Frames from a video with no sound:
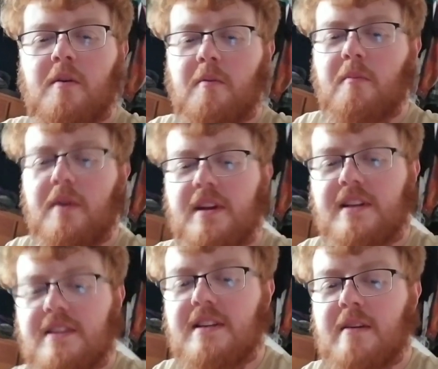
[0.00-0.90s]
but it
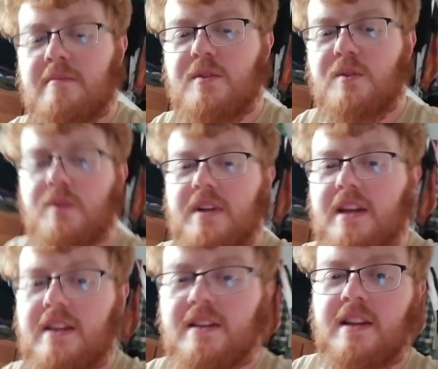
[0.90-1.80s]
has come to an
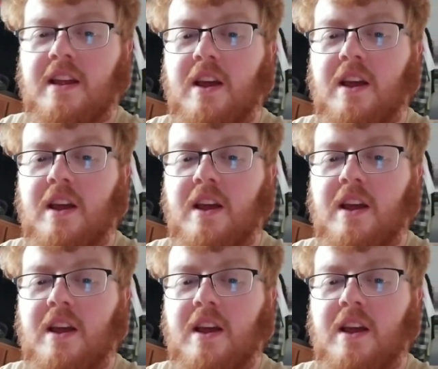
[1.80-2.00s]
end.